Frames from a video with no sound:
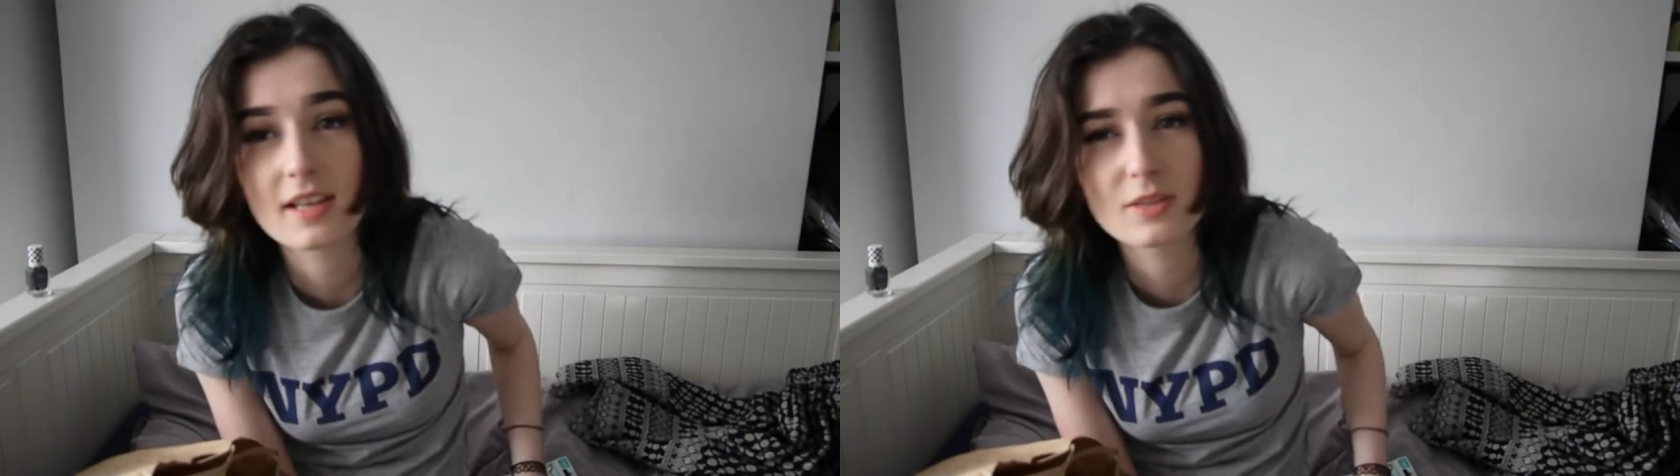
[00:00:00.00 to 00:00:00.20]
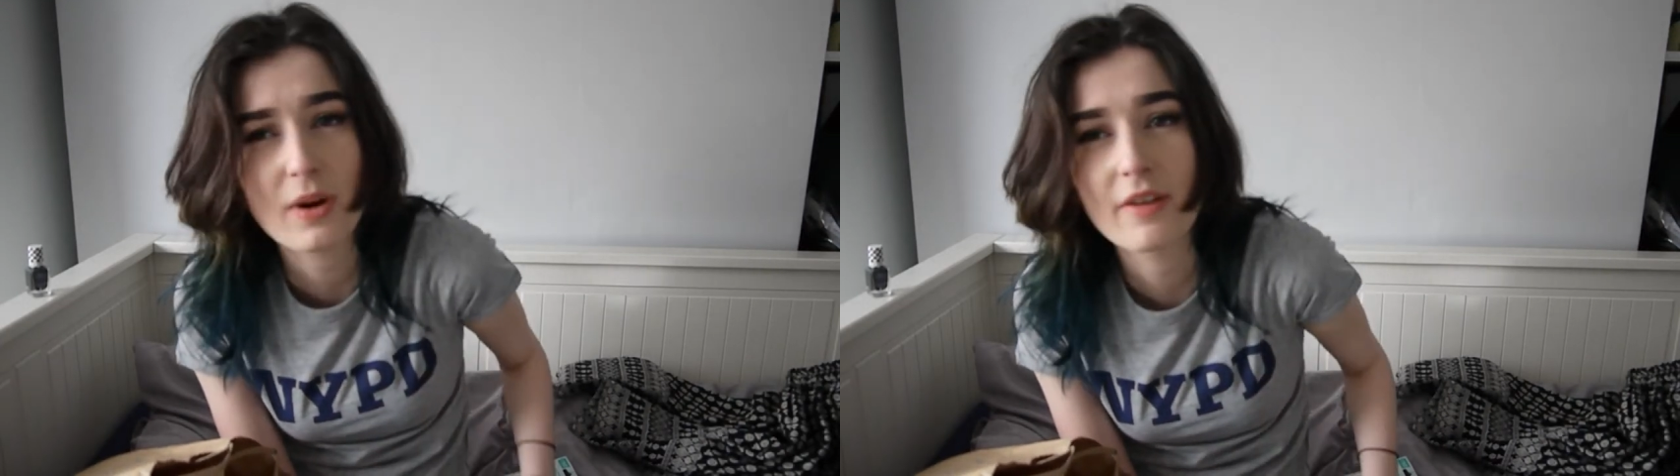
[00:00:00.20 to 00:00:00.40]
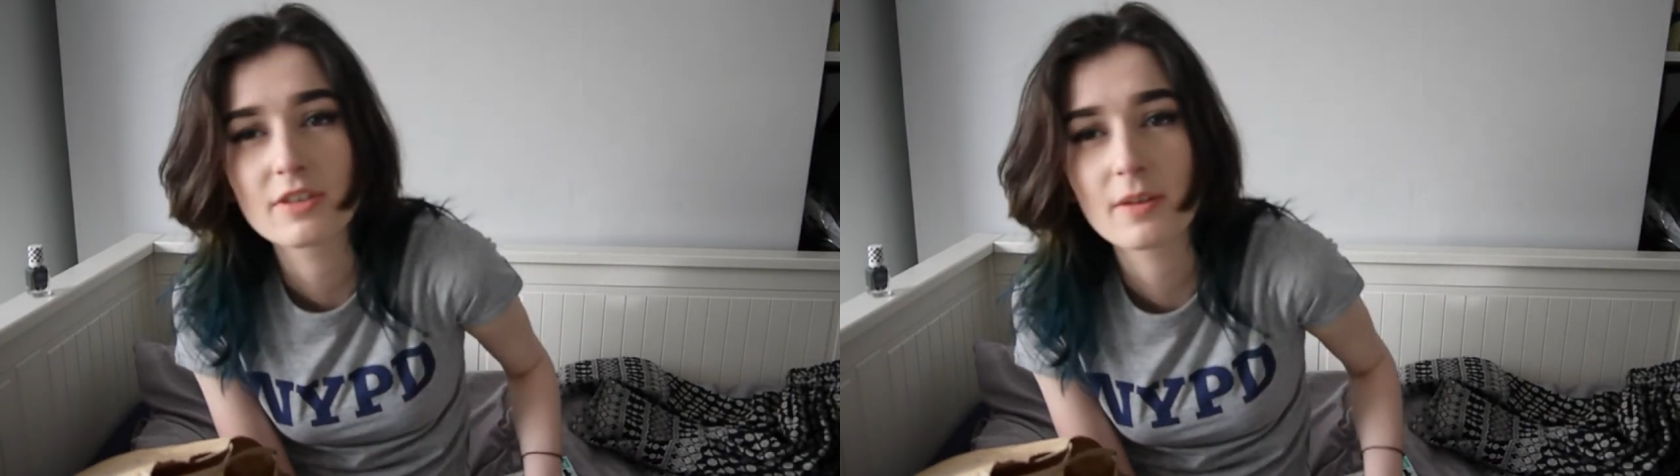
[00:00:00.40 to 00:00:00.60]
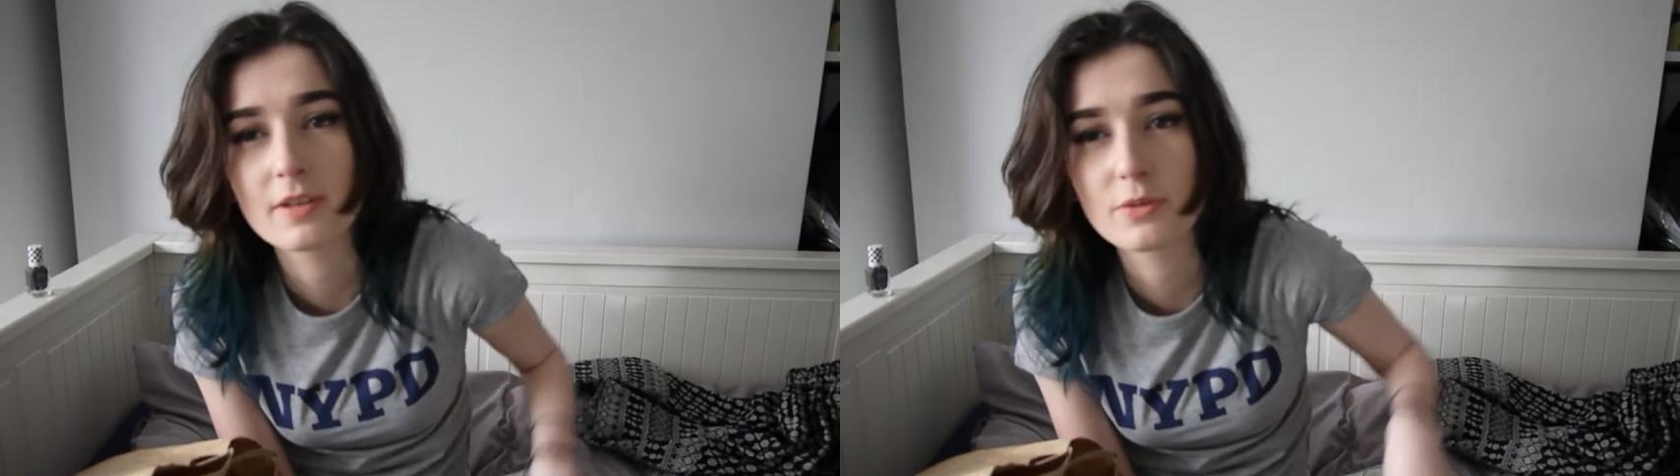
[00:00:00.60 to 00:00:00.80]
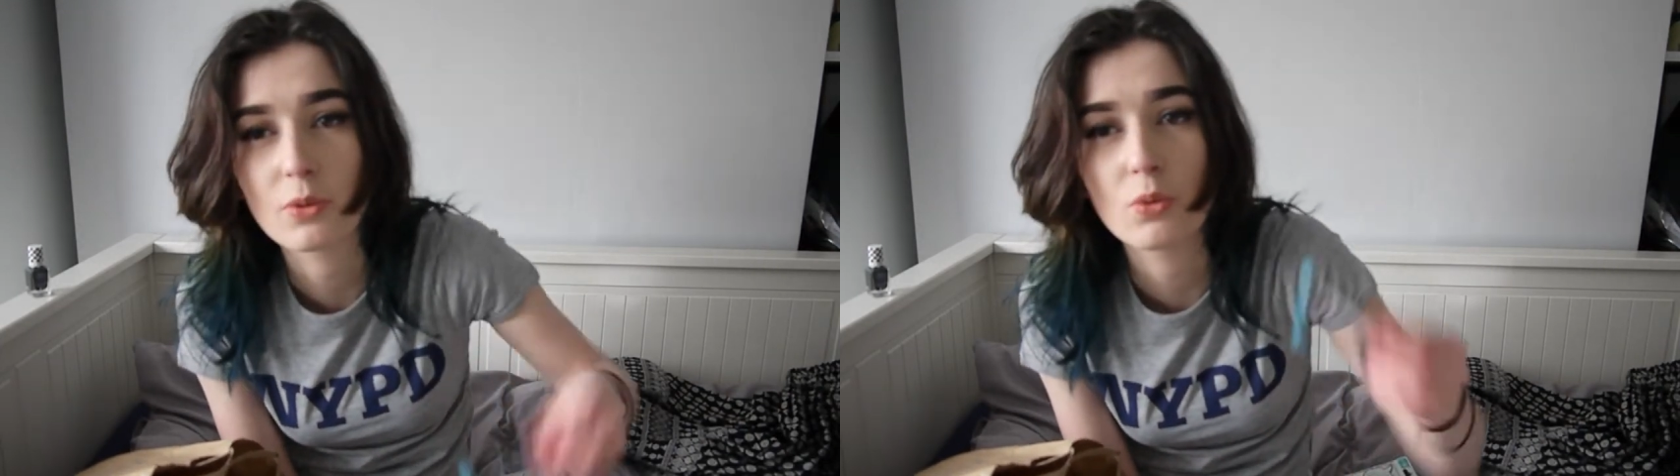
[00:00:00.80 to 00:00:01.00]
I swear every time I
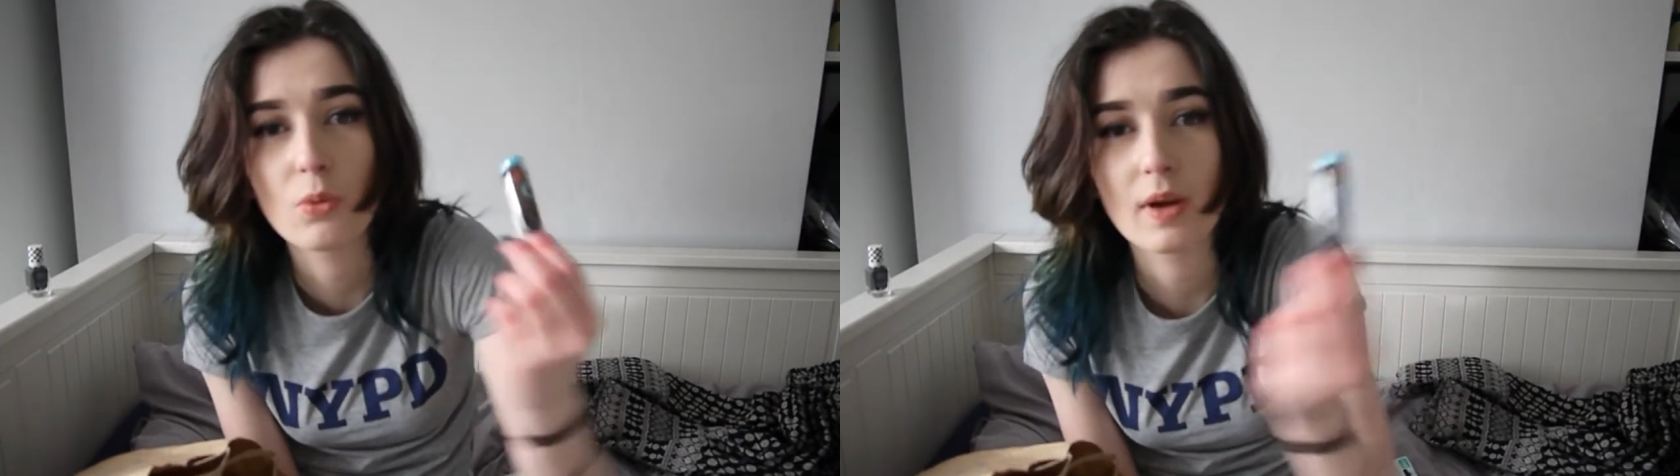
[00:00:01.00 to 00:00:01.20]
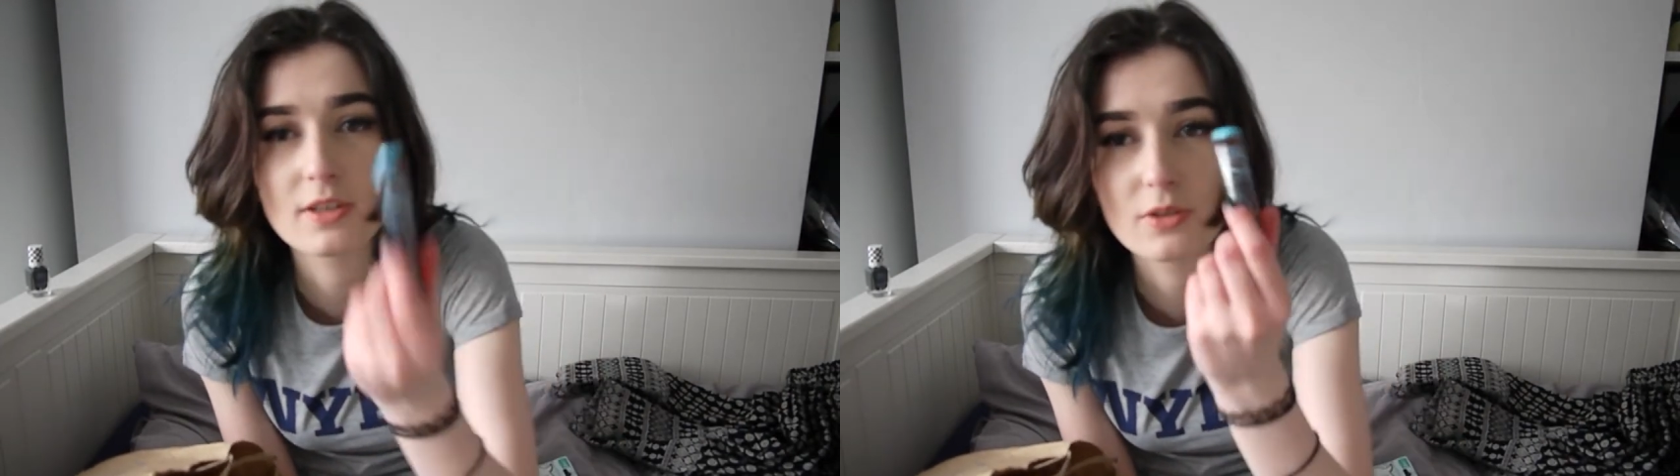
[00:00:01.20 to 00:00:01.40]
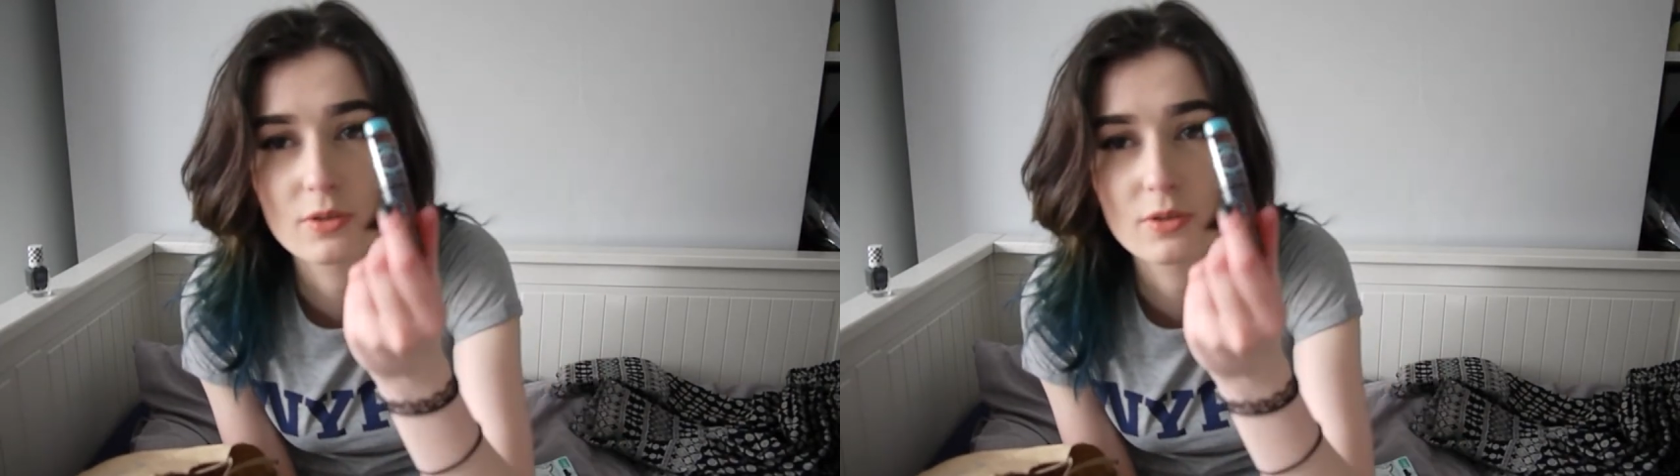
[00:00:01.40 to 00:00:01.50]
do a haul, I